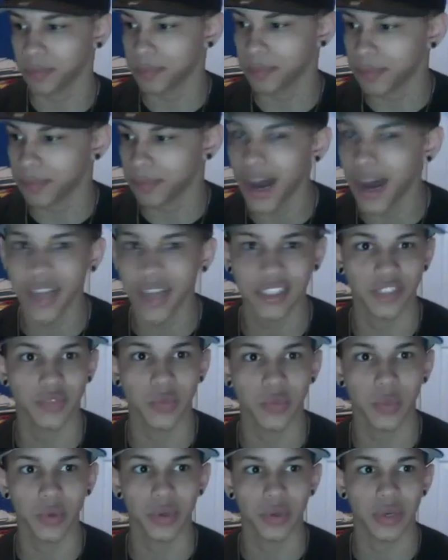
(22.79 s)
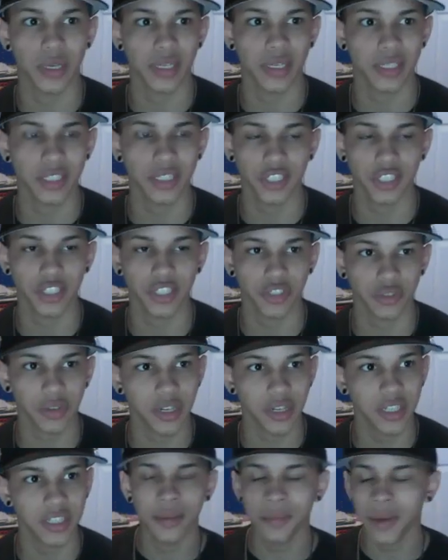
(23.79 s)
possible, and it's just
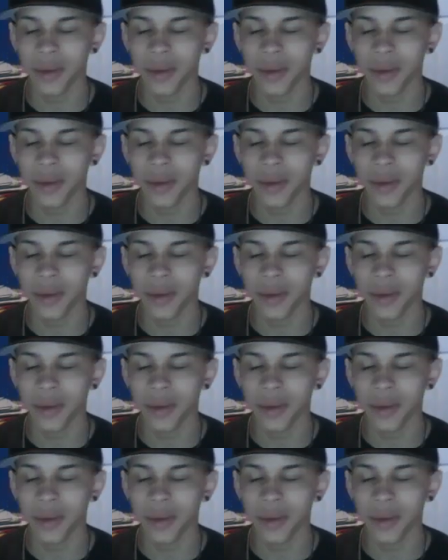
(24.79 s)
crazy.